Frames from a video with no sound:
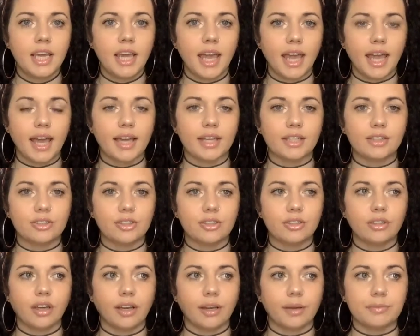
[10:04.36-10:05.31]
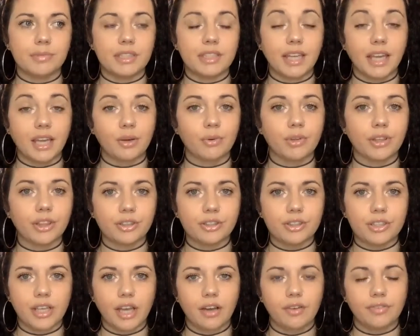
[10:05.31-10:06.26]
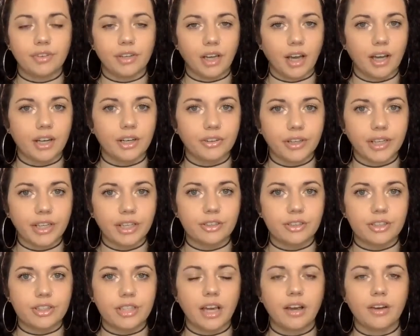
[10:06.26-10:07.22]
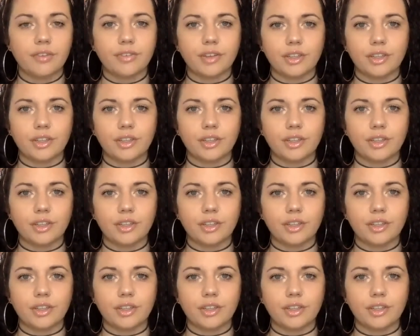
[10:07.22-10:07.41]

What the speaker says: and staying with yourself and honoring yourself